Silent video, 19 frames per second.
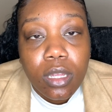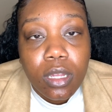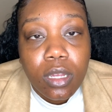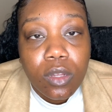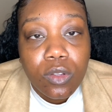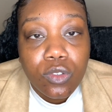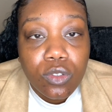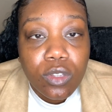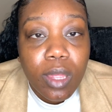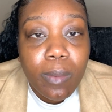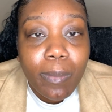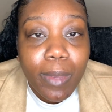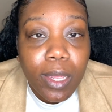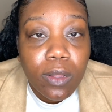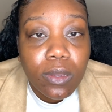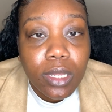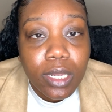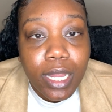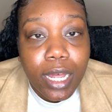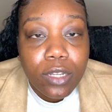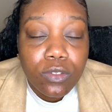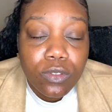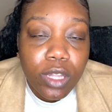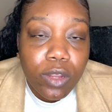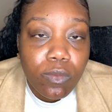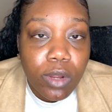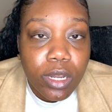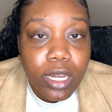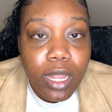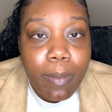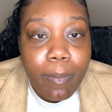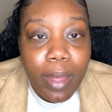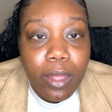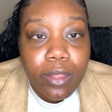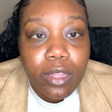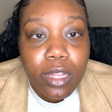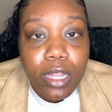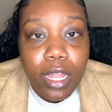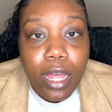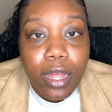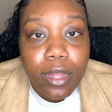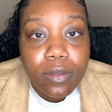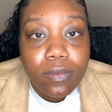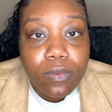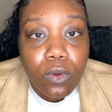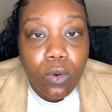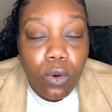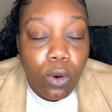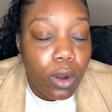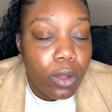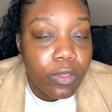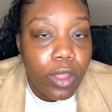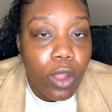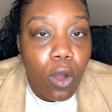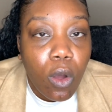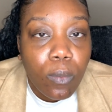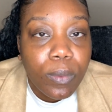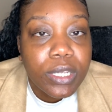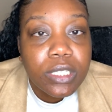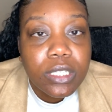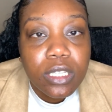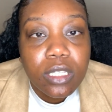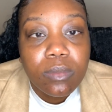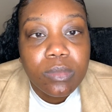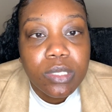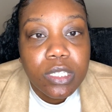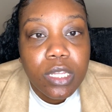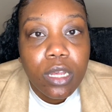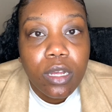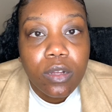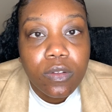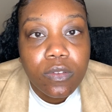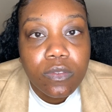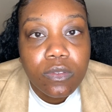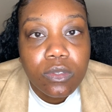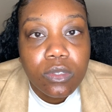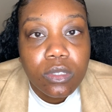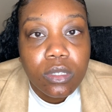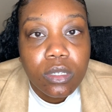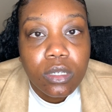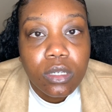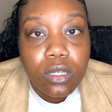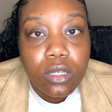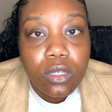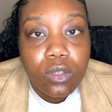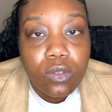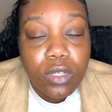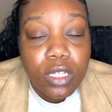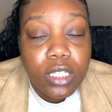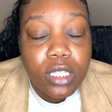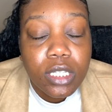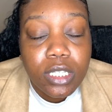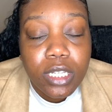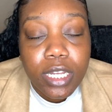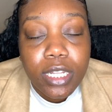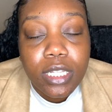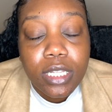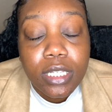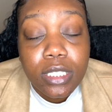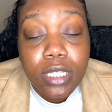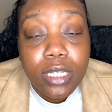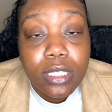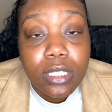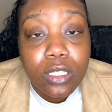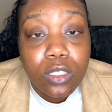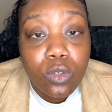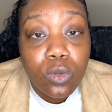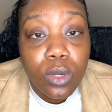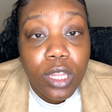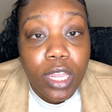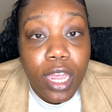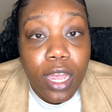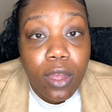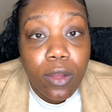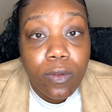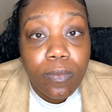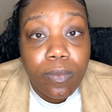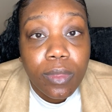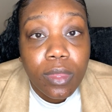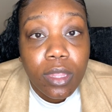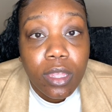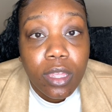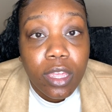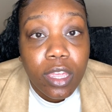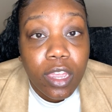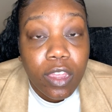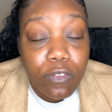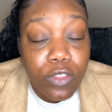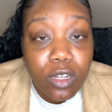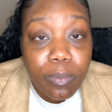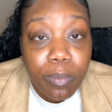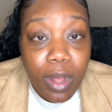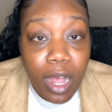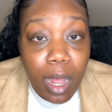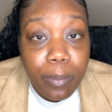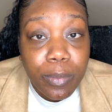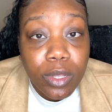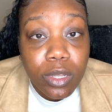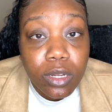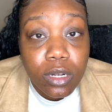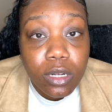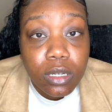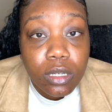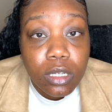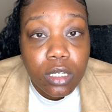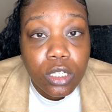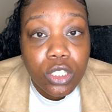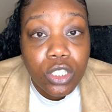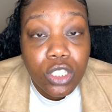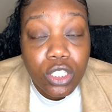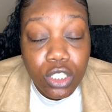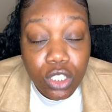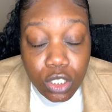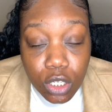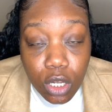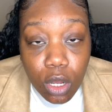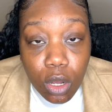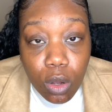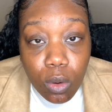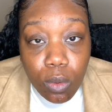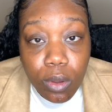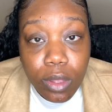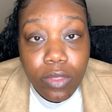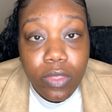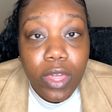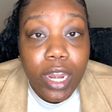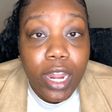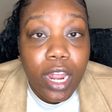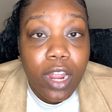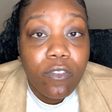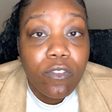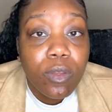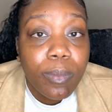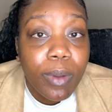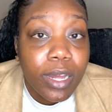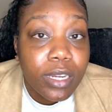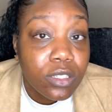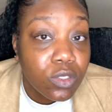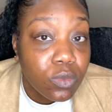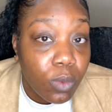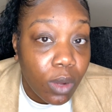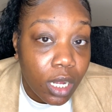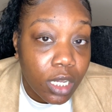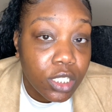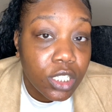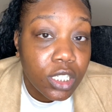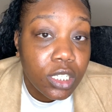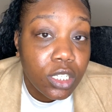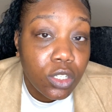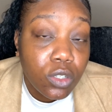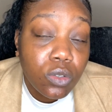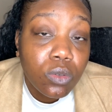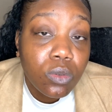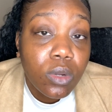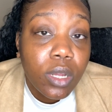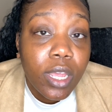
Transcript: Do they mingle a lot? Do they run their mouth a lot? Or are they always to themselves? You need to take these things into account. If they're popular, just know that everybody's watching you